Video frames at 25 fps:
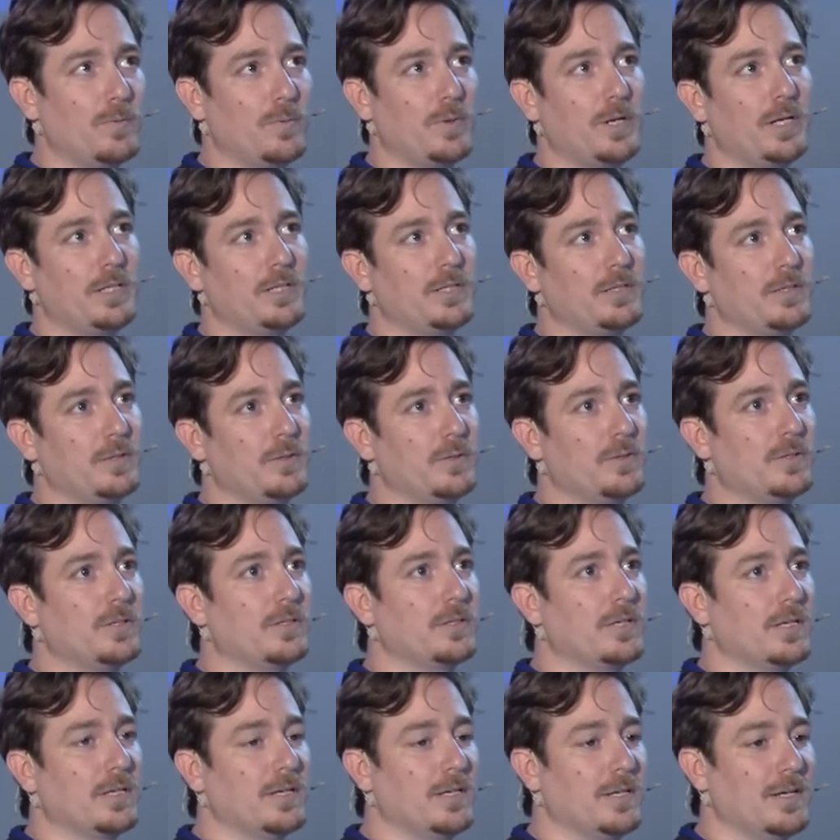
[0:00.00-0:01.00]
running
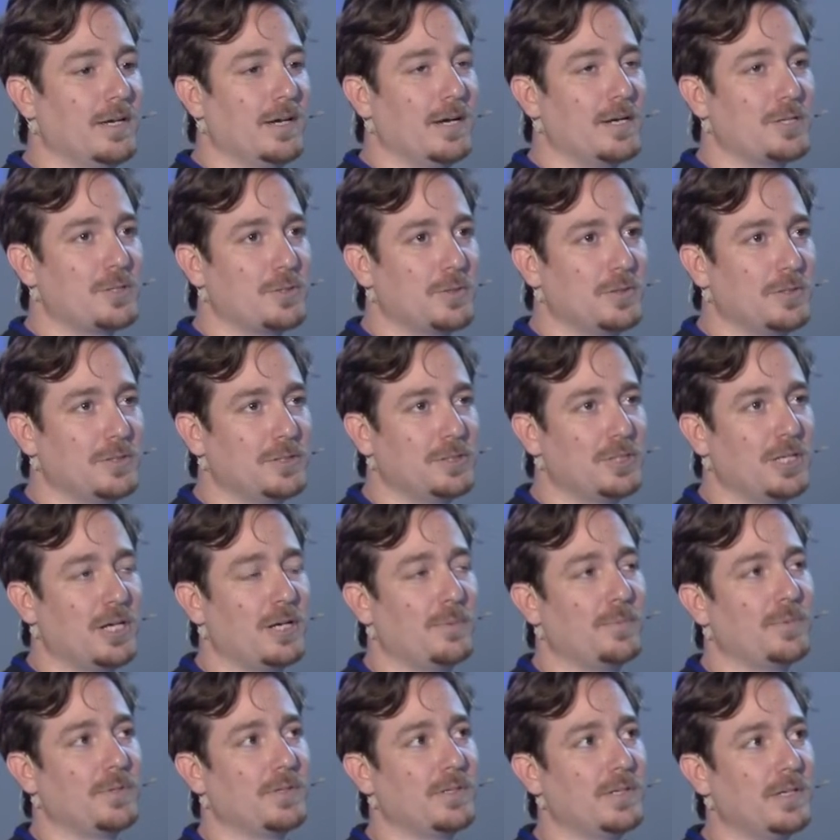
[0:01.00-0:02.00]
your uh, actual
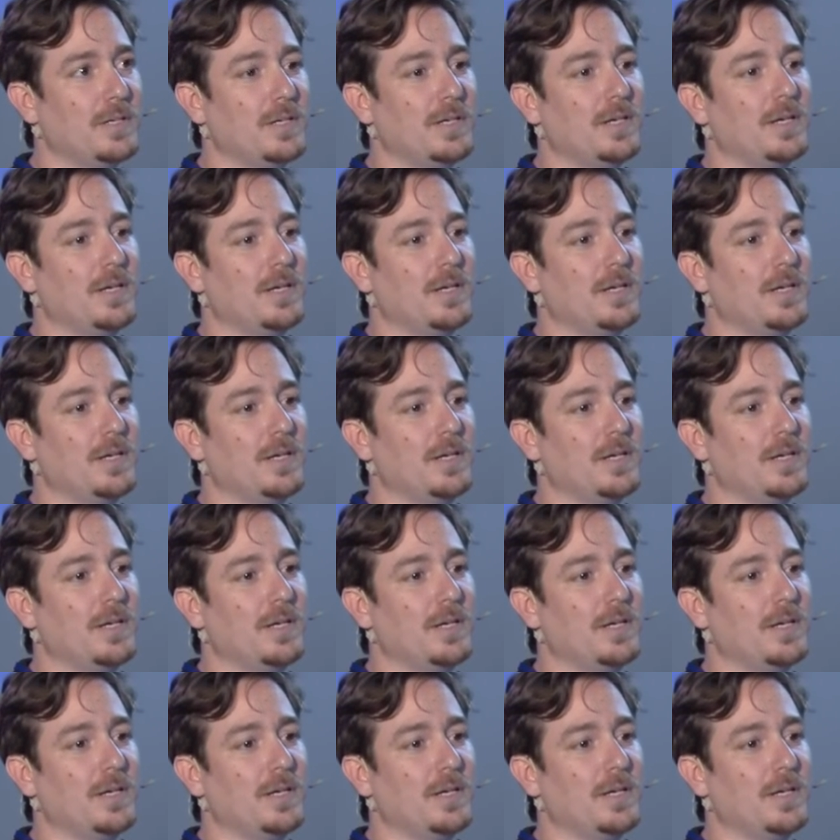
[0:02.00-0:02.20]
job,